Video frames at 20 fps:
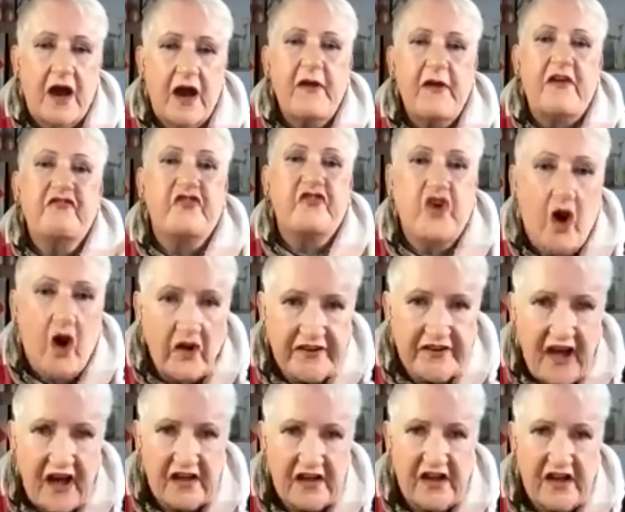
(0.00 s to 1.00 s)
Mm-hmm. So the only
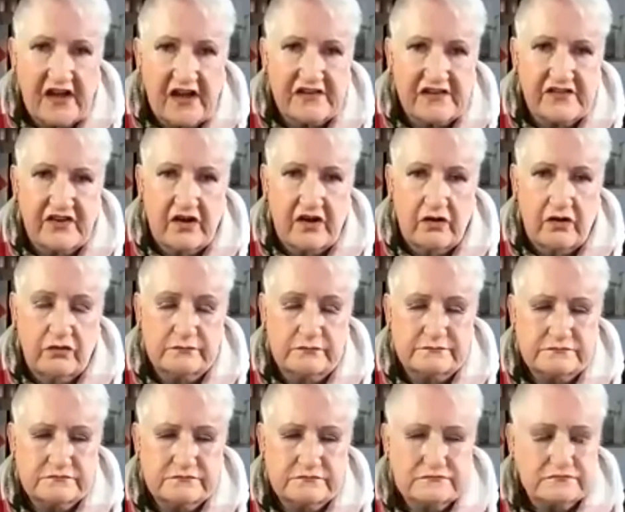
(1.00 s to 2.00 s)
time they've got
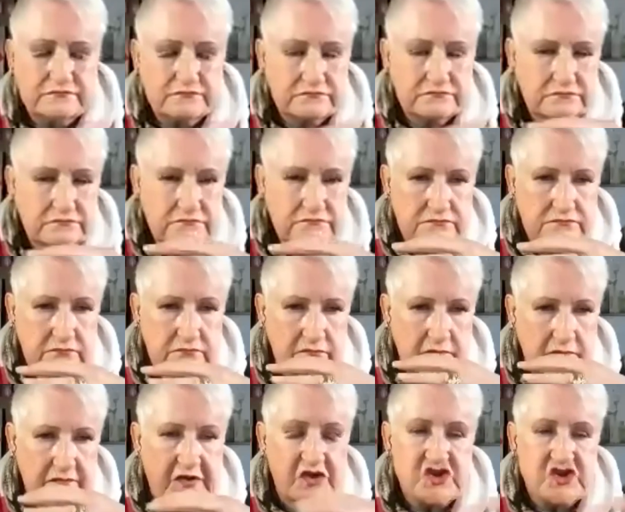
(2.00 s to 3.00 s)
access to
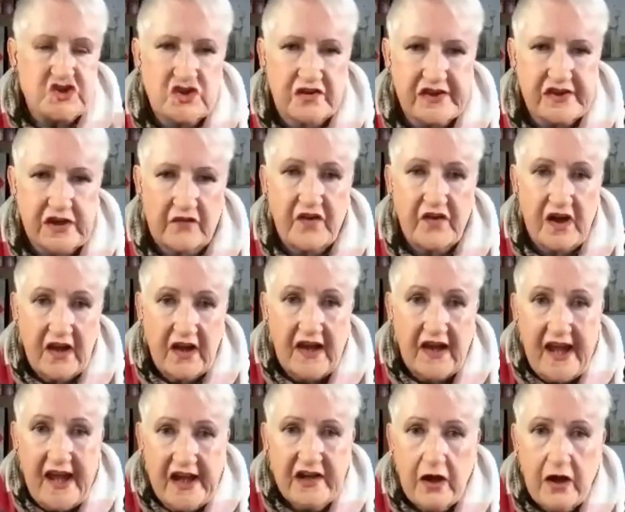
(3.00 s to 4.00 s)
digital stuff
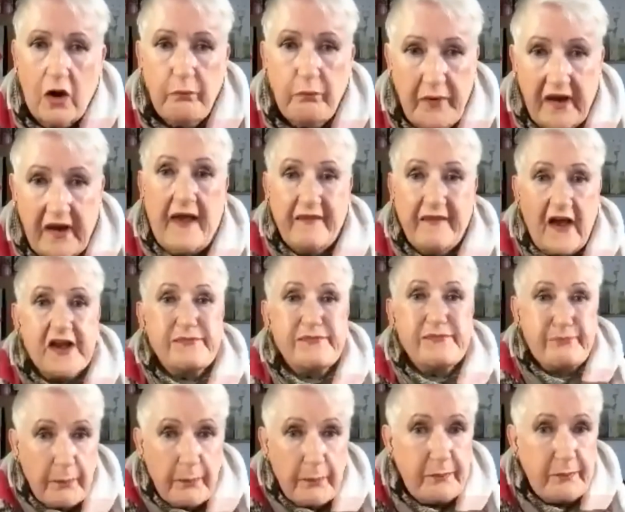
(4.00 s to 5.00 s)
is, and that's
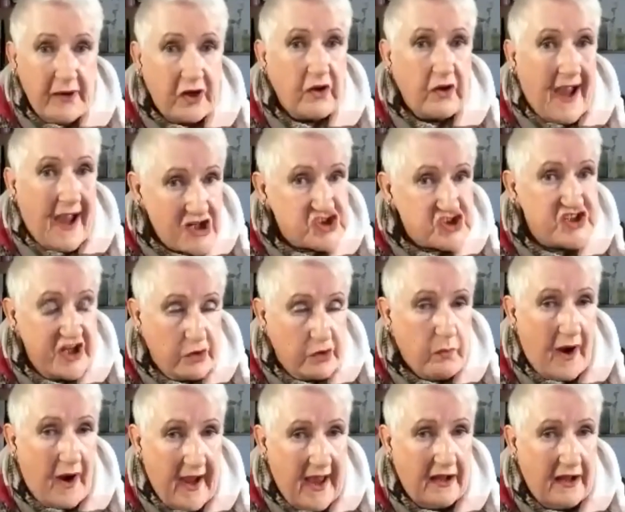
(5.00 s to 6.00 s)
probably actually
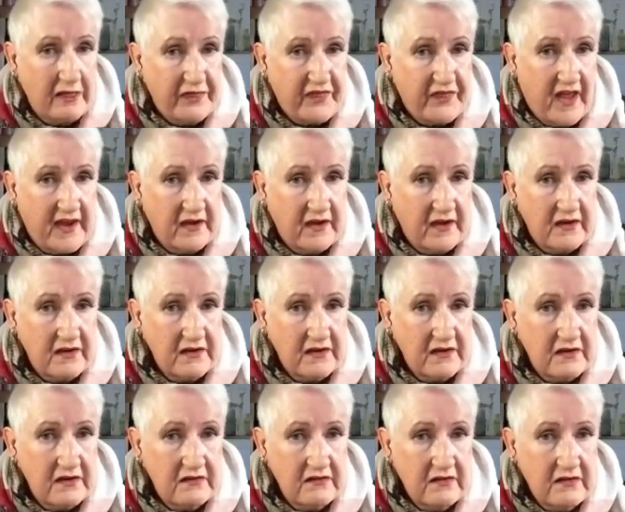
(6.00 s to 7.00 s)
quite healthy
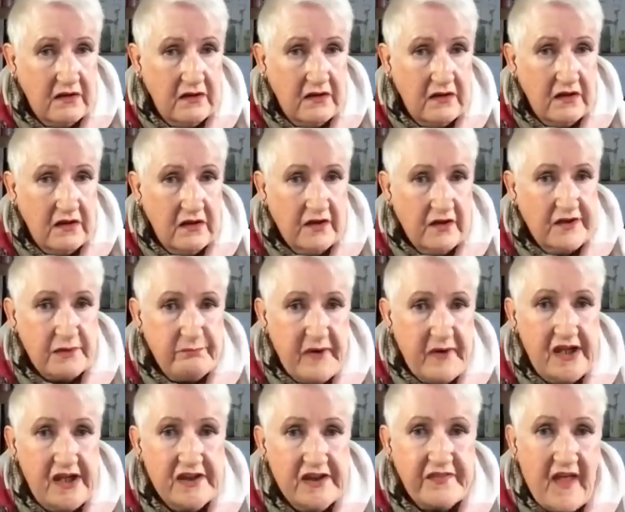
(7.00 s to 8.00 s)
because it
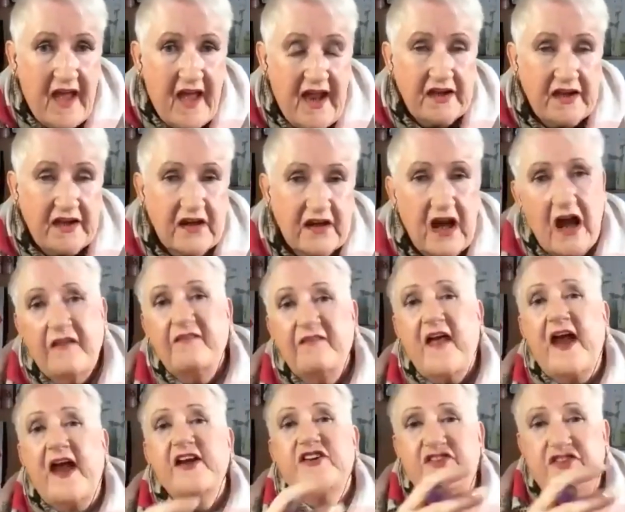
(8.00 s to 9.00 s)
means then
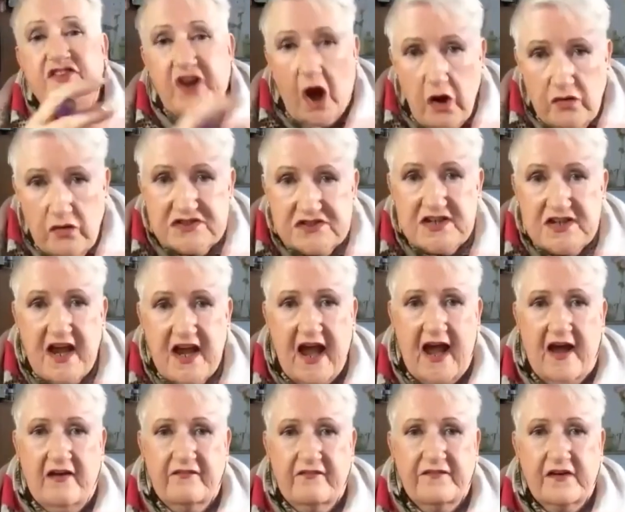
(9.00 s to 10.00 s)
they don't
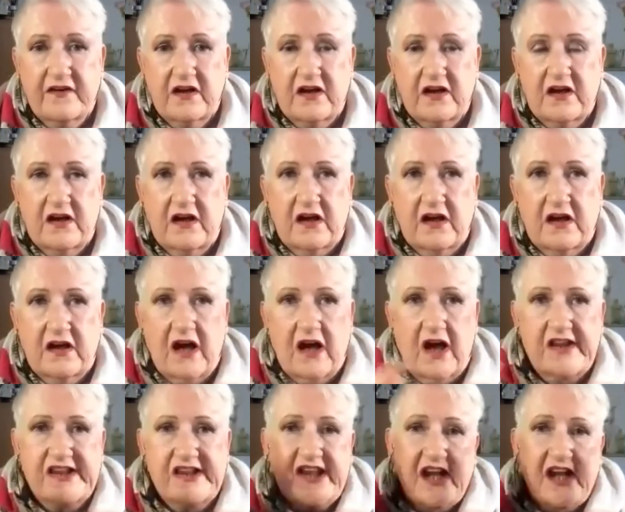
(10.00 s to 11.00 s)
have a
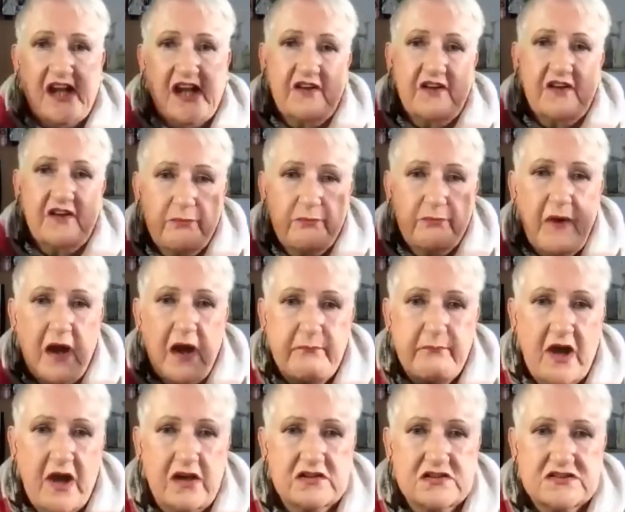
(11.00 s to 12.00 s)
sense of
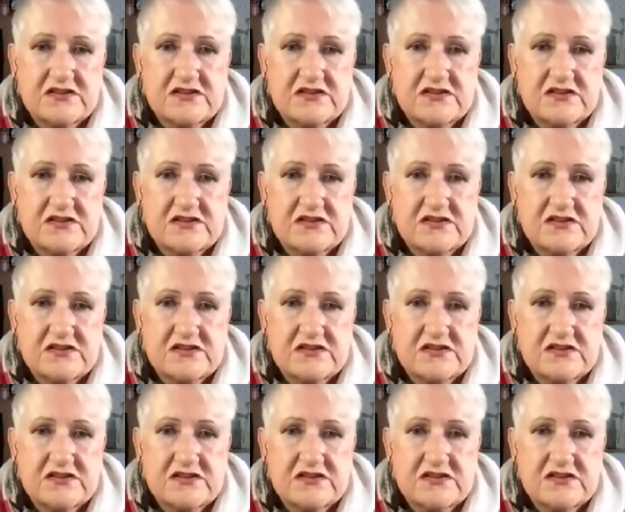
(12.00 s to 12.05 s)
commitment